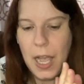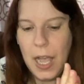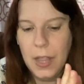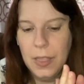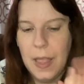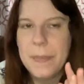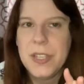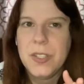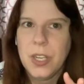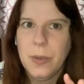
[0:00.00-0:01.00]
let me
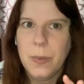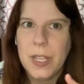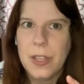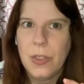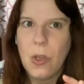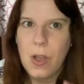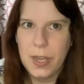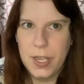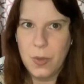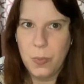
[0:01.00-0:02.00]
start with
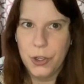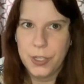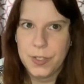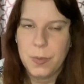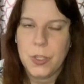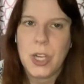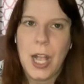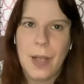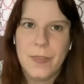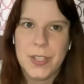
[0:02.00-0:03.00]
audiobooks, which
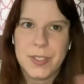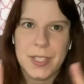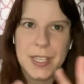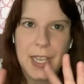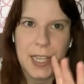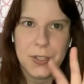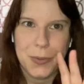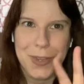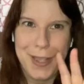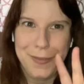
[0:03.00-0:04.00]
obviously I
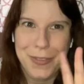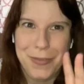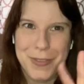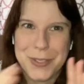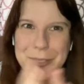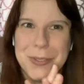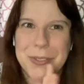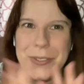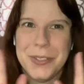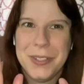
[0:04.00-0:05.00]
don't have the
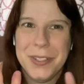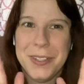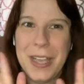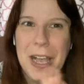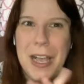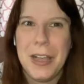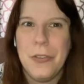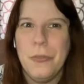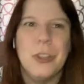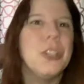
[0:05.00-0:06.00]
physical
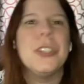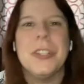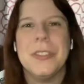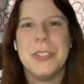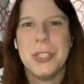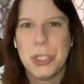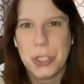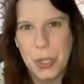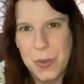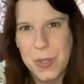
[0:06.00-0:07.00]
versions to
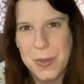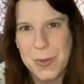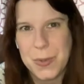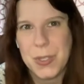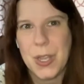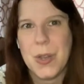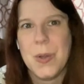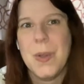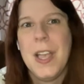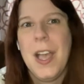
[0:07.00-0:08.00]
show you.
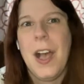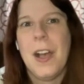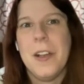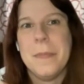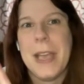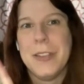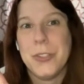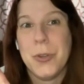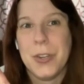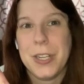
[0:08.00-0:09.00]
So as
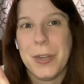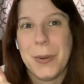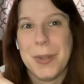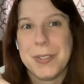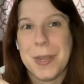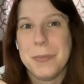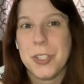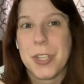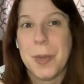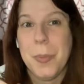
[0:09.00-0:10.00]
you already noticed, I'm
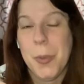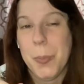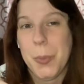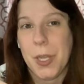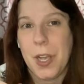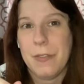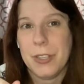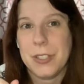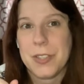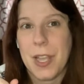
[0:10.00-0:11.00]
just going to put book
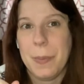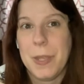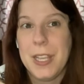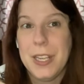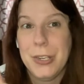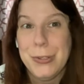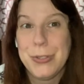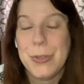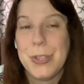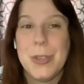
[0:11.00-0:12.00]
covers up here
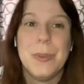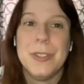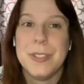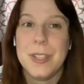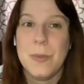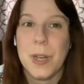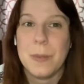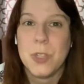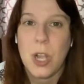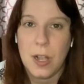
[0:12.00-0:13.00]
so that you can see what
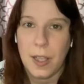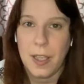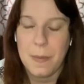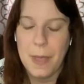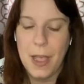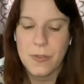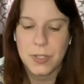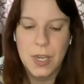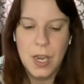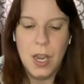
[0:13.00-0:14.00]
I'm talking
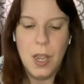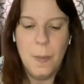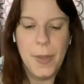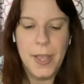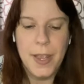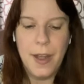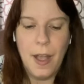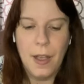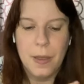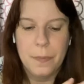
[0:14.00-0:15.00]
about. But
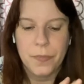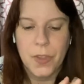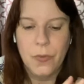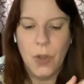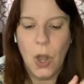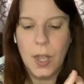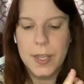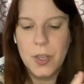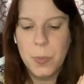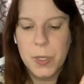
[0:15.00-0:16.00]
for
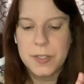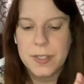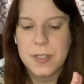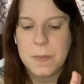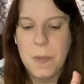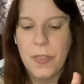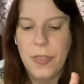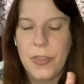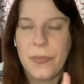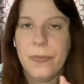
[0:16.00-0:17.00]
audiobooks this
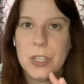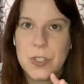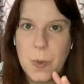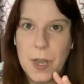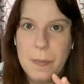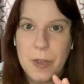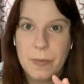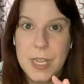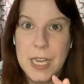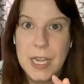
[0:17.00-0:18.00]
month, the first one I'm going to
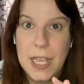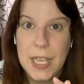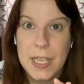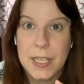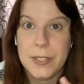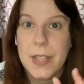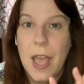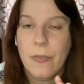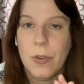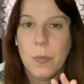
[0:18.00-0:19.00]
read is
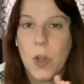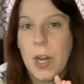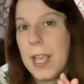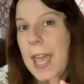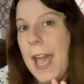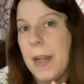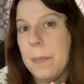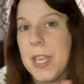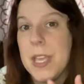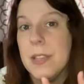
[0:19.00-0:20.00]
Evermore
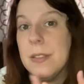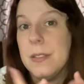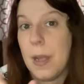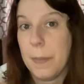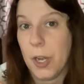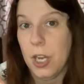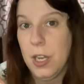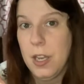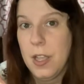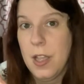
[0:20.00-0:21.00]
Academy
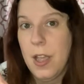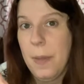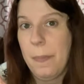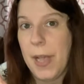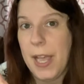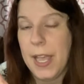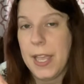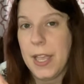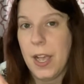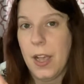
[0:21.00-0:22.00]
Summer
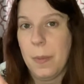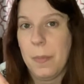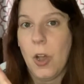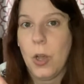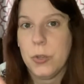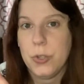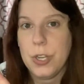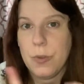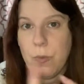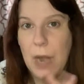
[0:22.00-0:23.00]
by Audrey
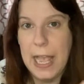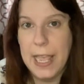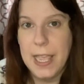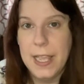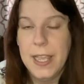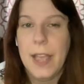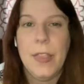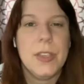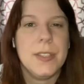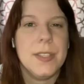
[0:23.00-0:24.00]
Gray,
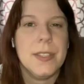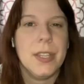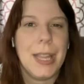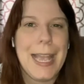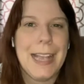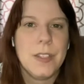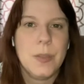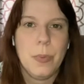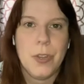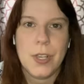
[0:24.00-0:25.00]
and this is the
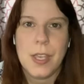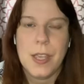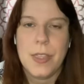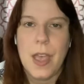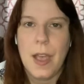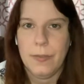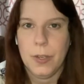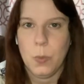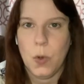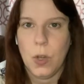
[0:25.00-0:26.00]
last book in the
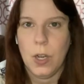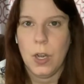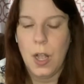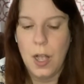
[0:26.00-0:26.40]
Evermore